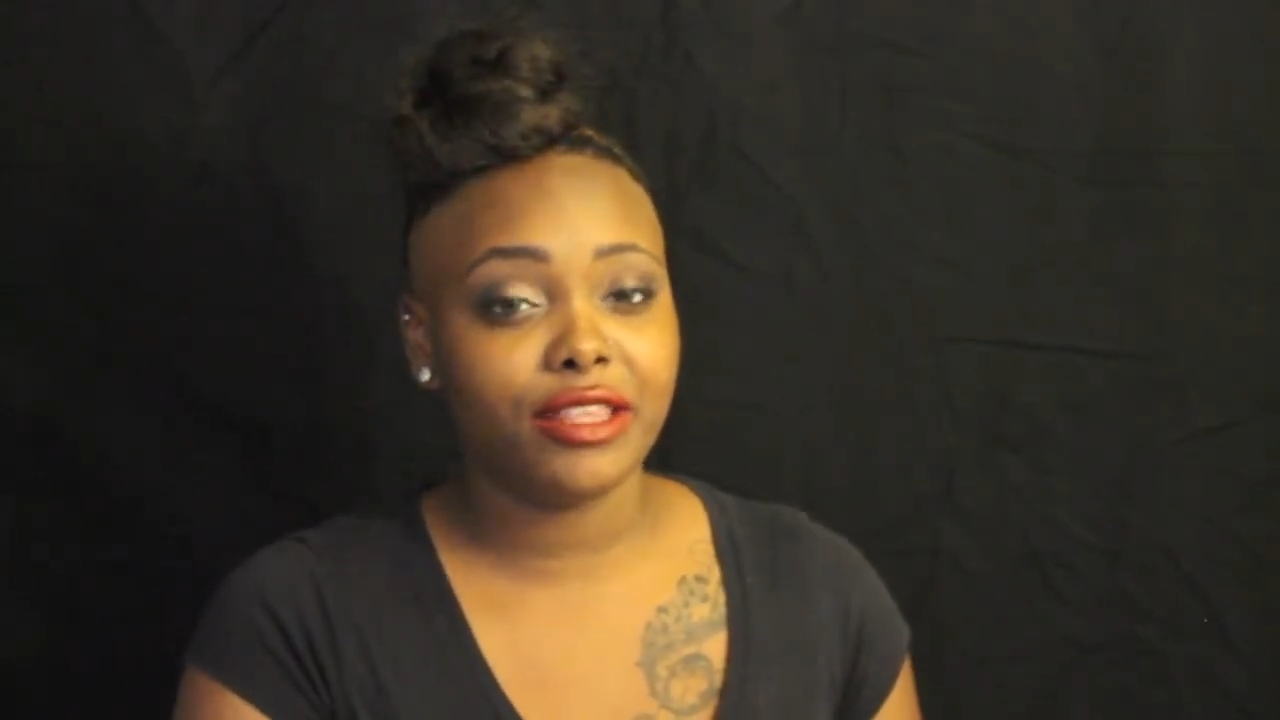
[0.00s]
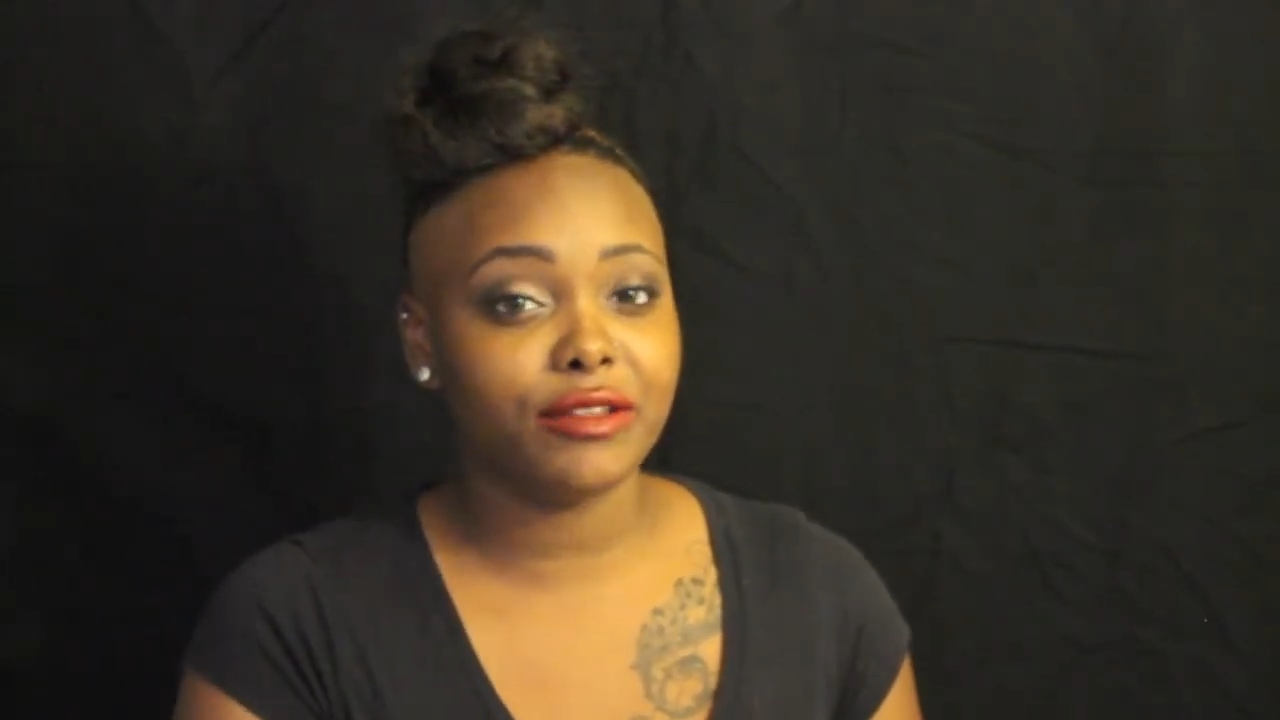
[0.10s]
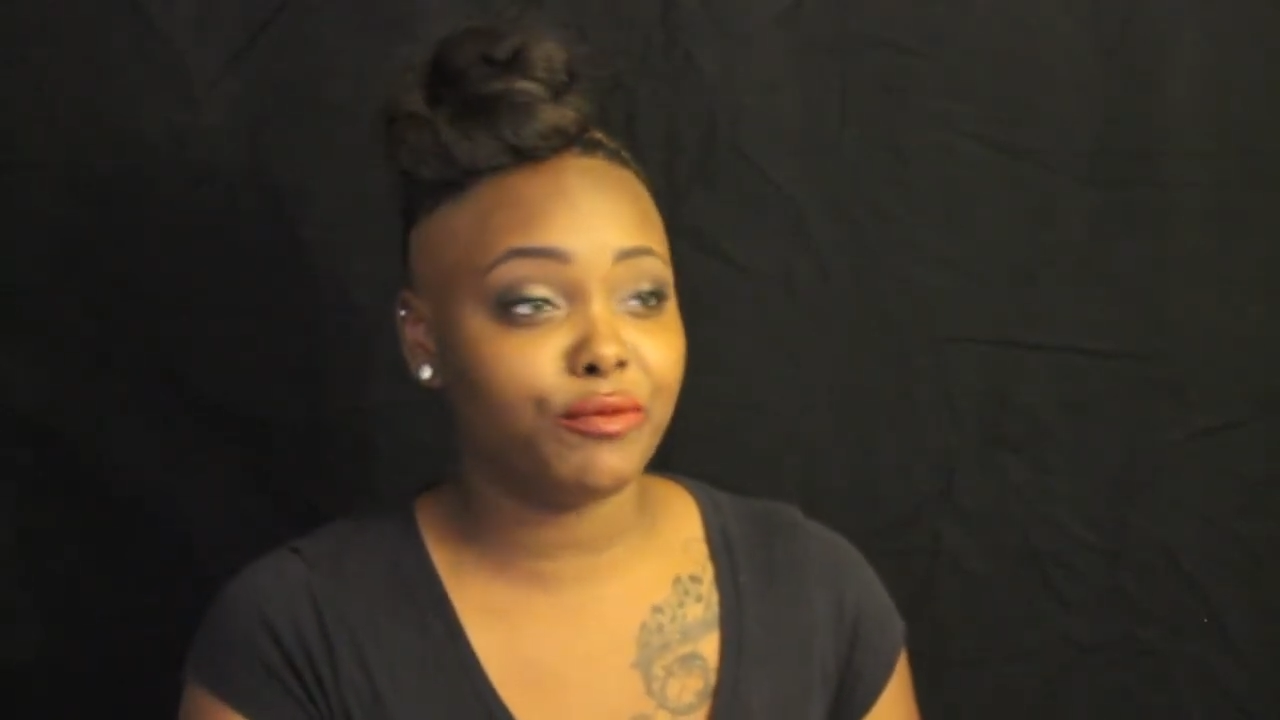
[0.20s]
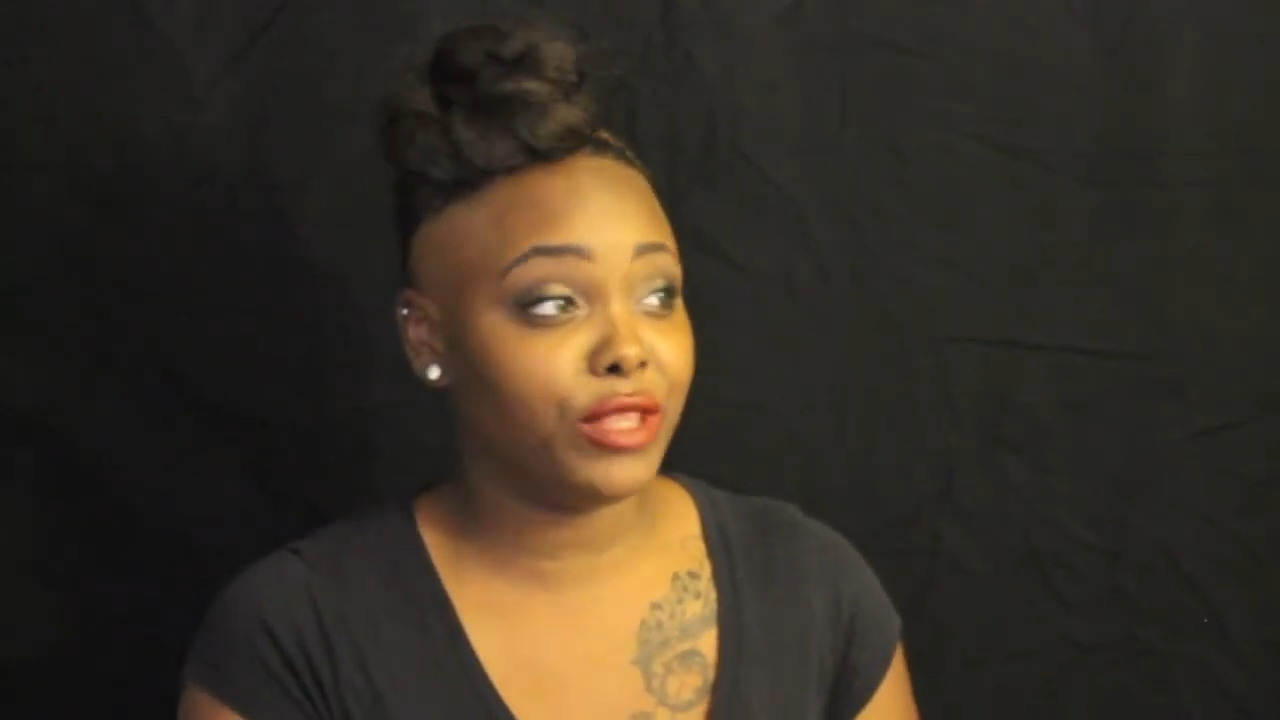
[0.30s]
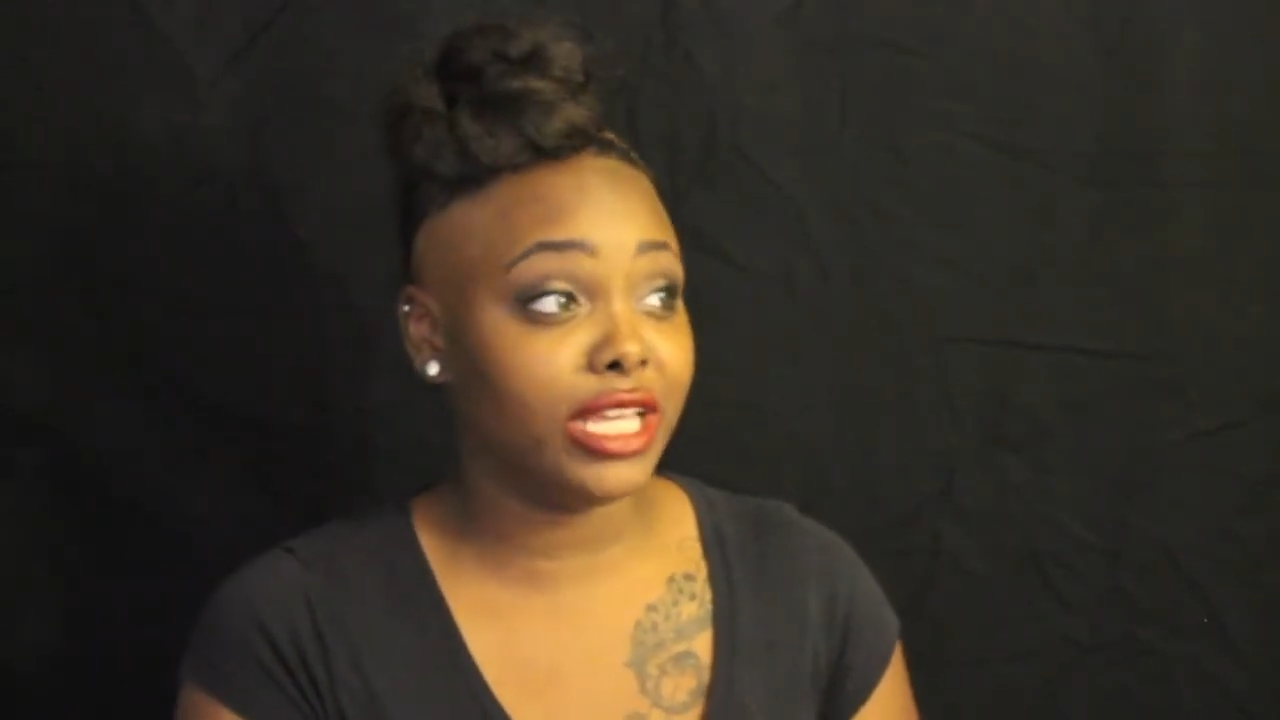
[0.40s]

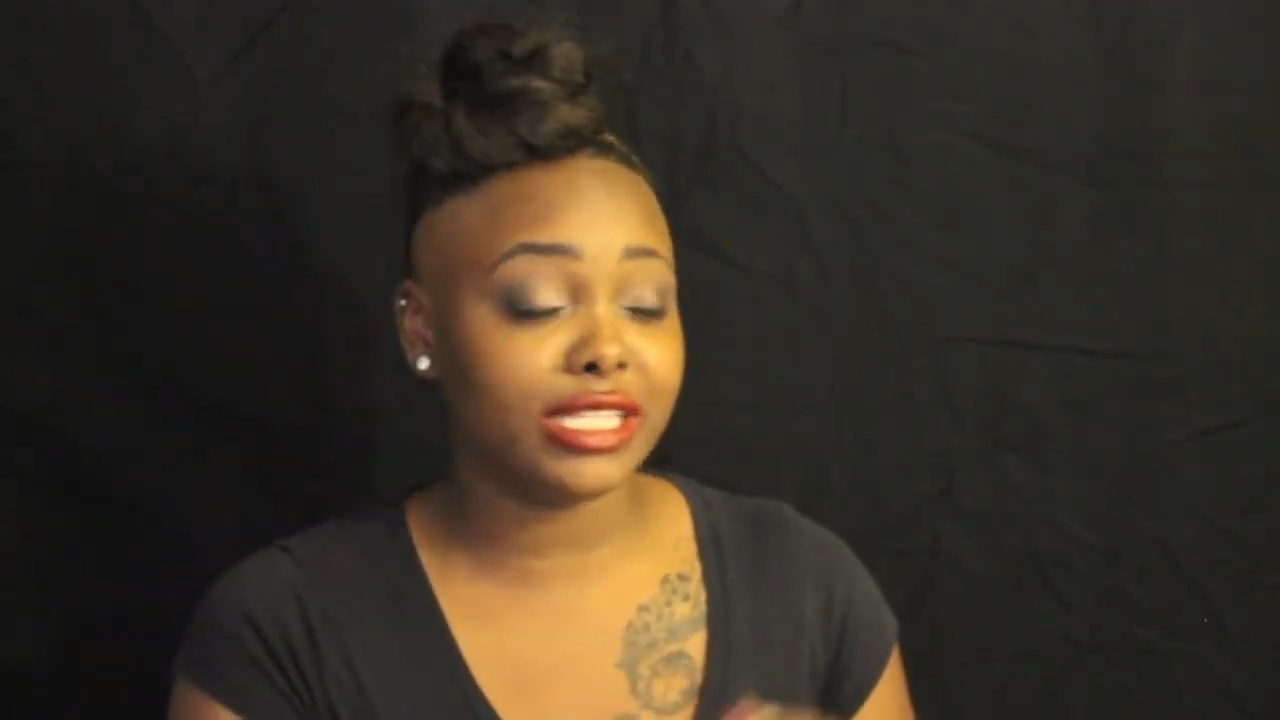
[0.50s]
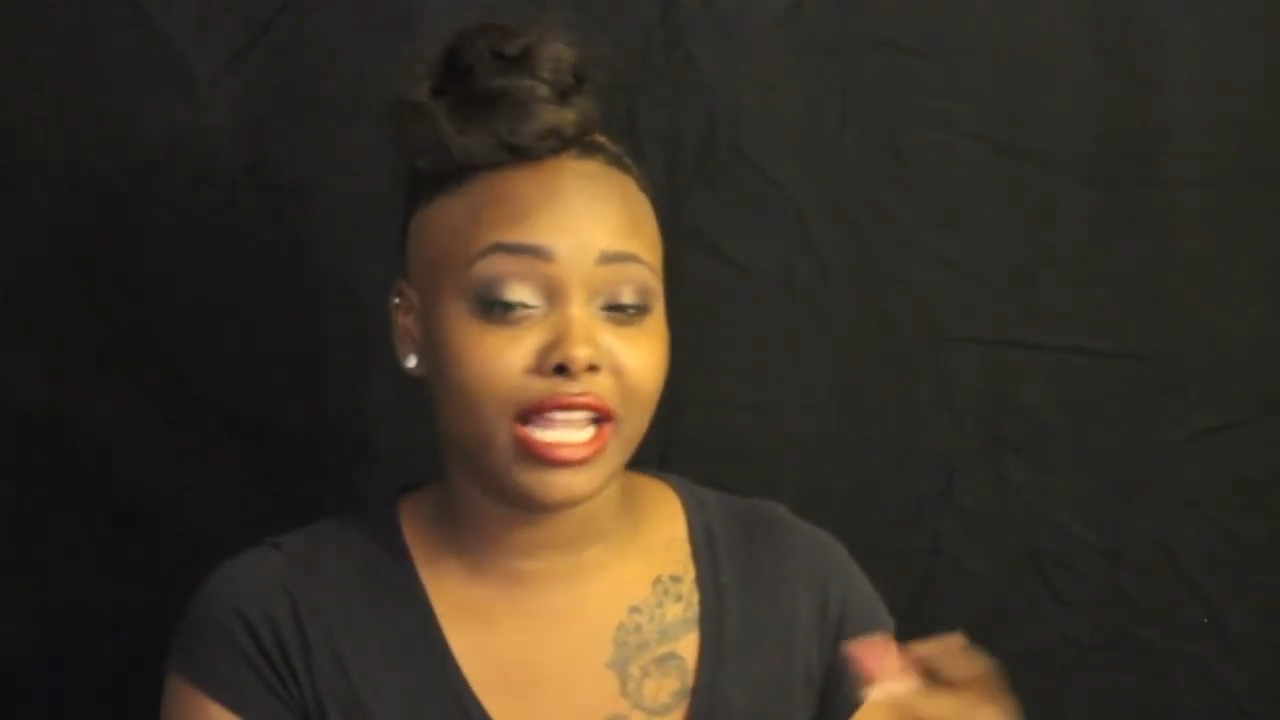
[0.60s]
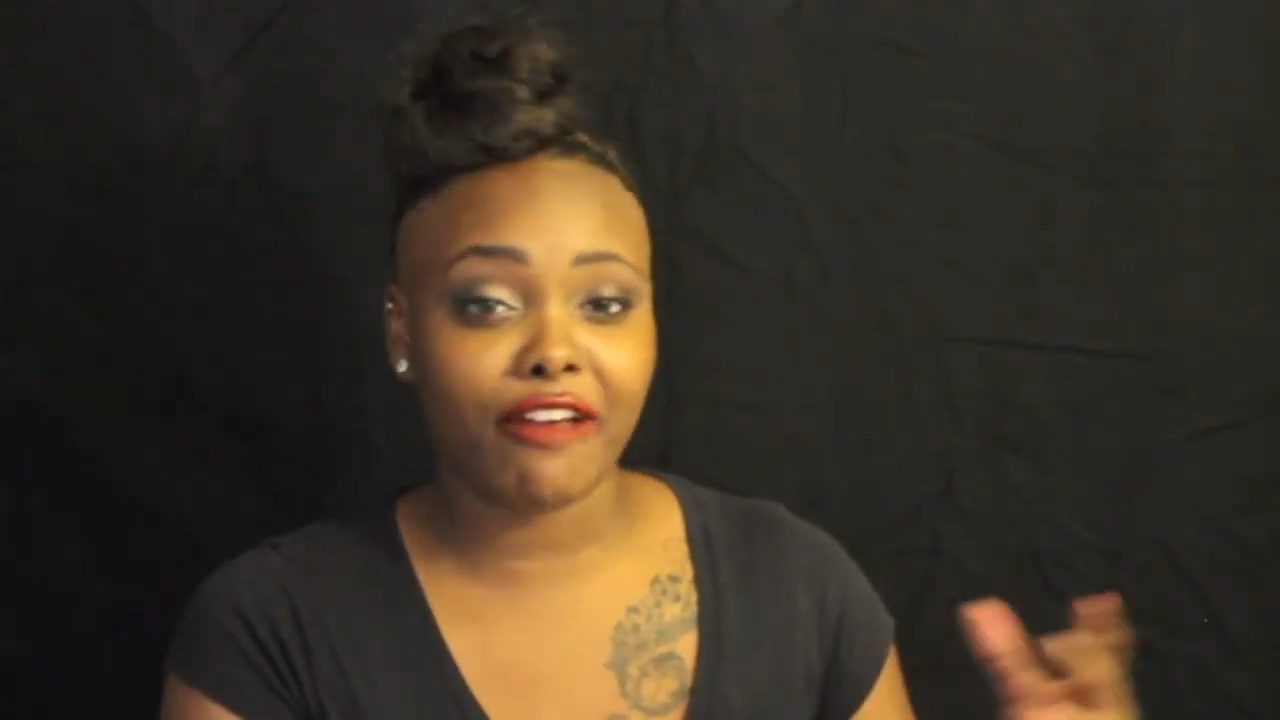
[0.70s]
the things that